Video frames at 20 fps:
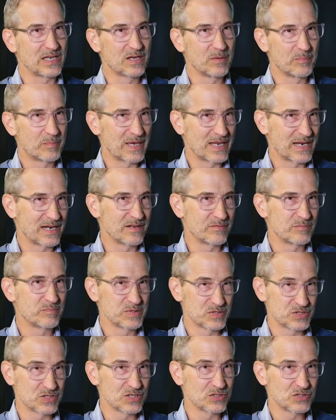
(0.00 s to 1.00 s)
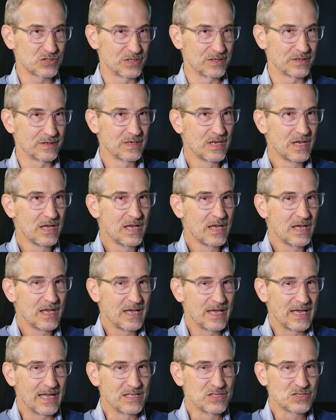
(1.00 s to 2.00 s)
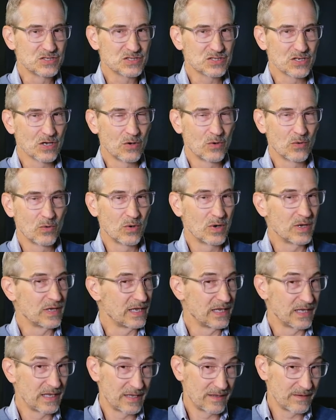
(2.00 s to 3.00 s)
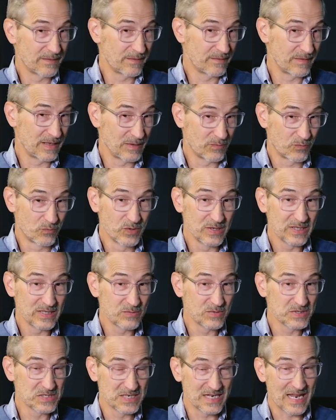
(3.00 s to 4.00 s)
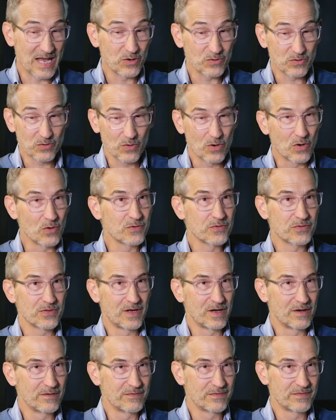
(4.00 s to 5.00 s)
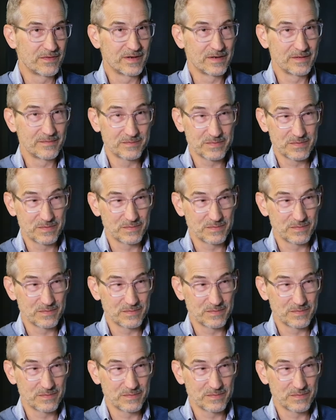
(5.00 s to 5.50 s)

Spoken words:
competitive position? And so it really was an outgrowth of